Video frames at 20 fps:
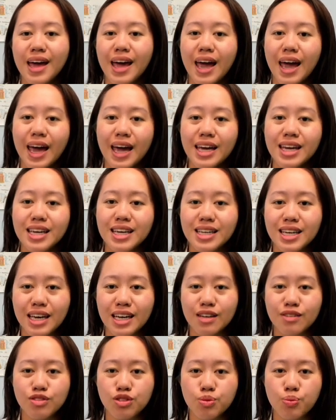and
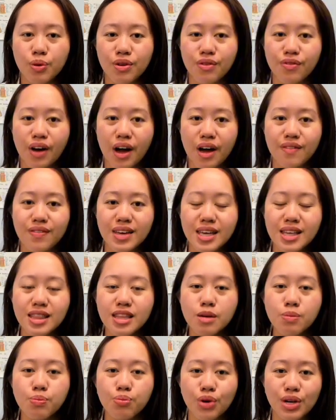-2.5 in
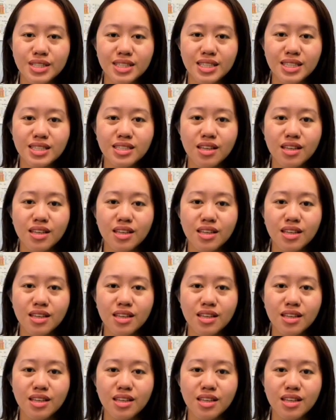the presence